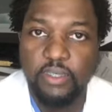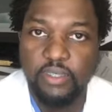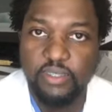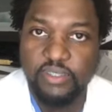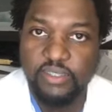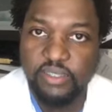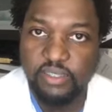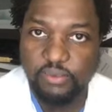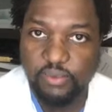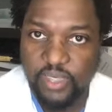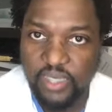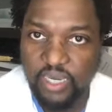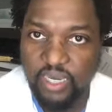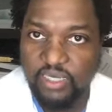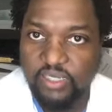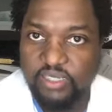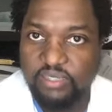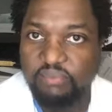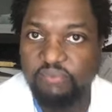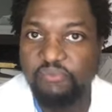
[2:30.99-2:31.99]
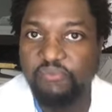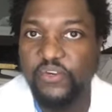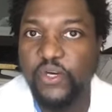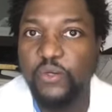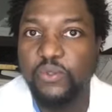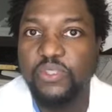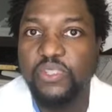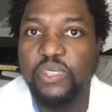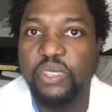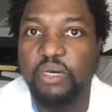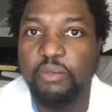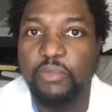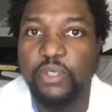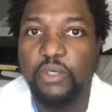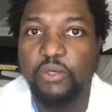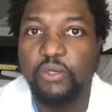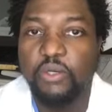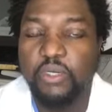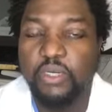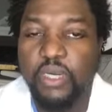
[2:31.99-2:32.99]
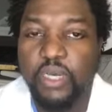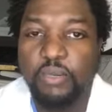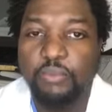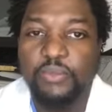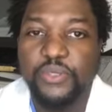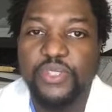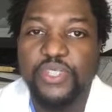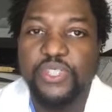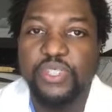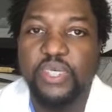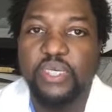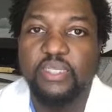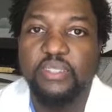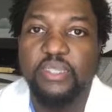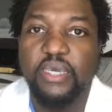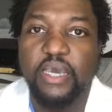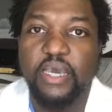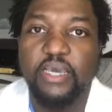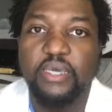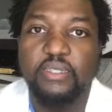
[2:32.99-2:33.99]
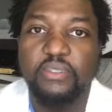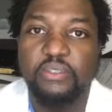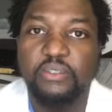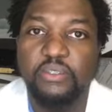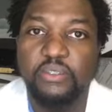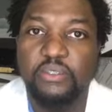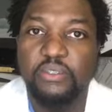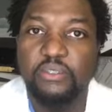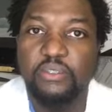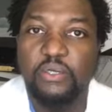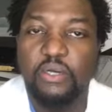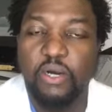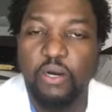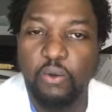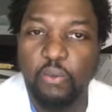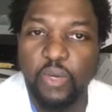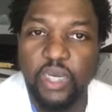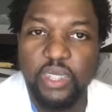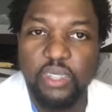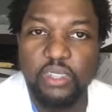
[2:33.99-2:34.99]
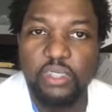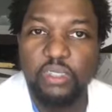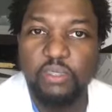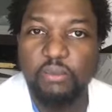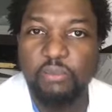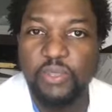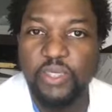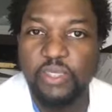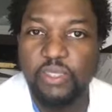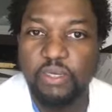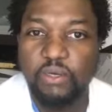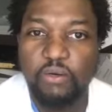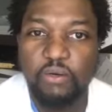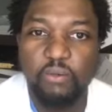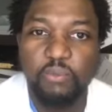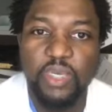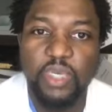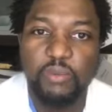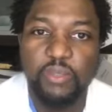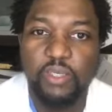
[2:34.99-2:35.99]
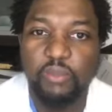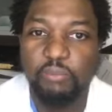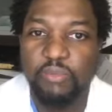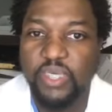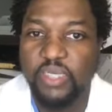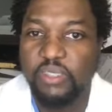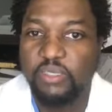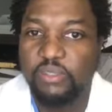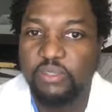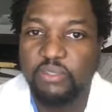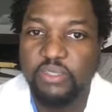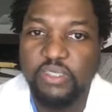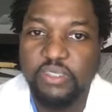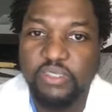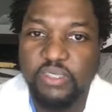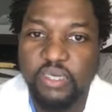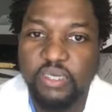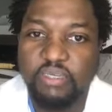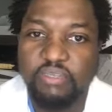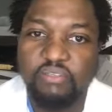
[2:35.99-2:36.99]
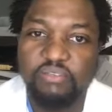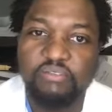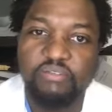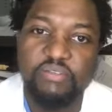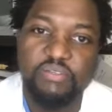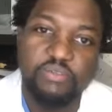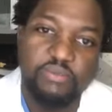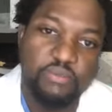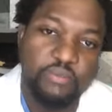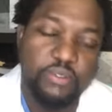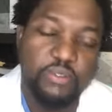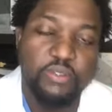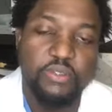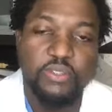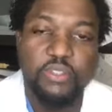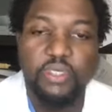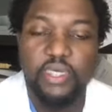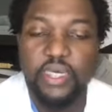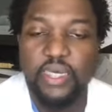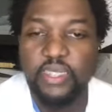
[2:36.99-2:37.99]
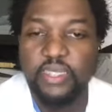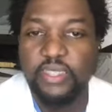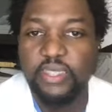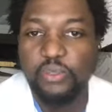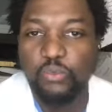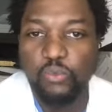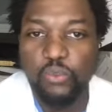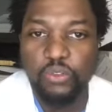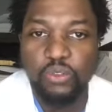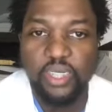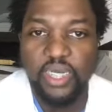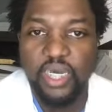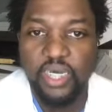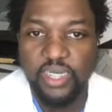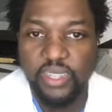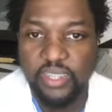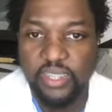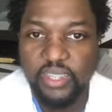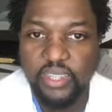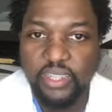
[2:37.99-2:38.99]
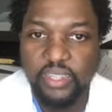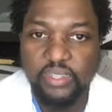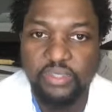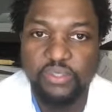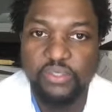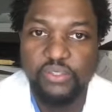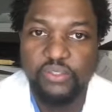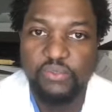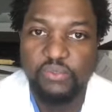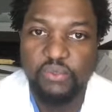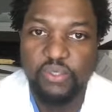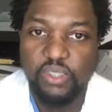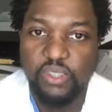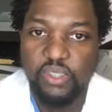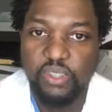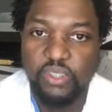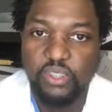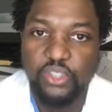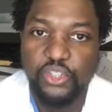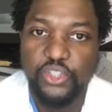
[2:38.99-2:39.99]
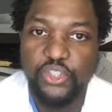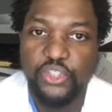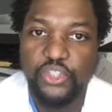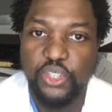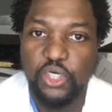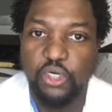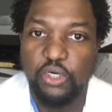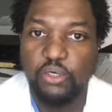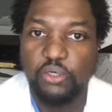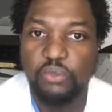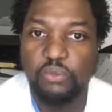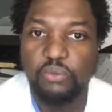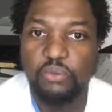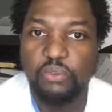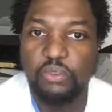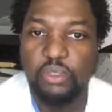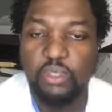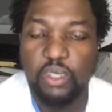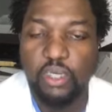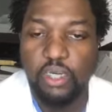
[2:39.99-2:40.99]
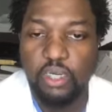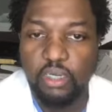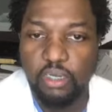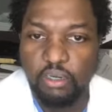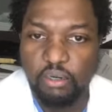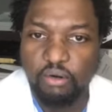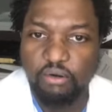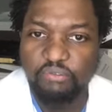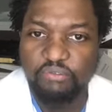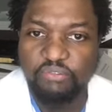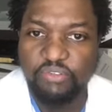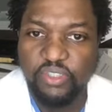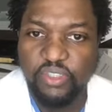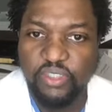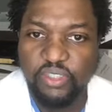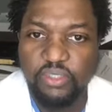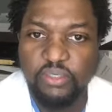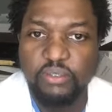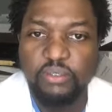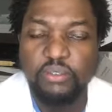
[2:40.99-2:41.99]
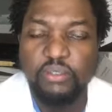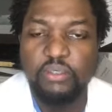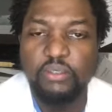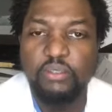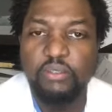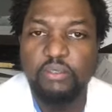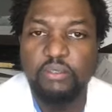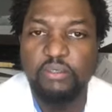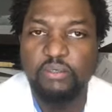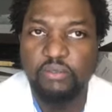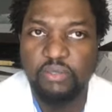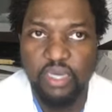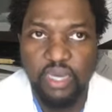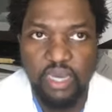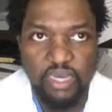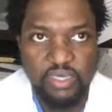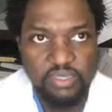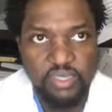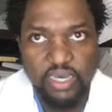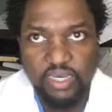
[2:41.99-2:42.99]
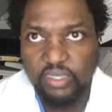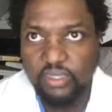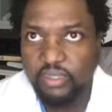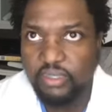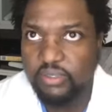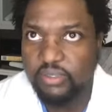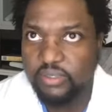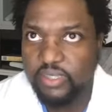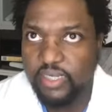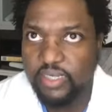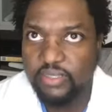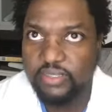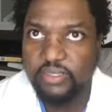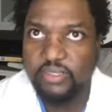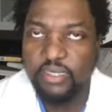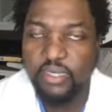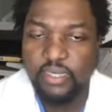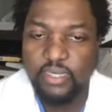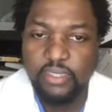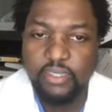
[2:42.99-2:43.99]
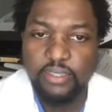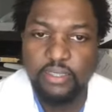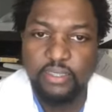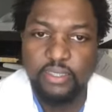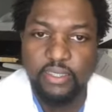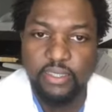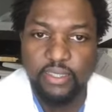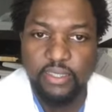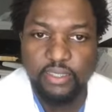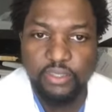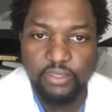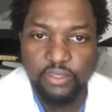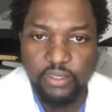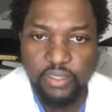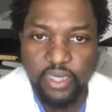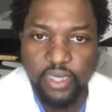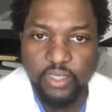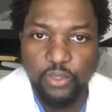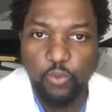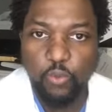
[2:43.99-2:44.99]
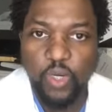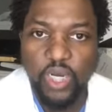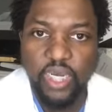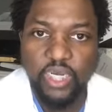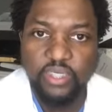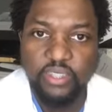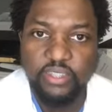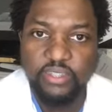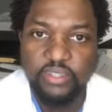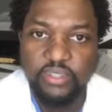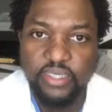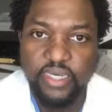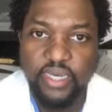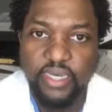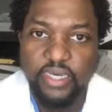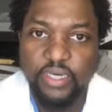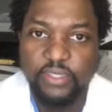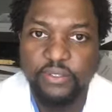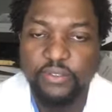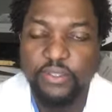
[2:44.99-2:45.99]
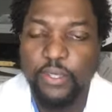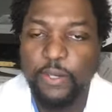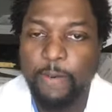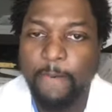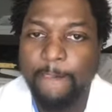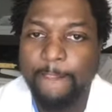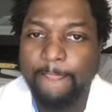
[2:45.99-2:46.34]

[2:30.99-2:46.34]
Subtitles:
let's see, we got some folks coming on. I appreciate that. I'll wait a little bit longer, maybe a minute, 30 seconds, and then we'll kind of get into the show. Hopefully you guys had a good day today and you're kind of winding down.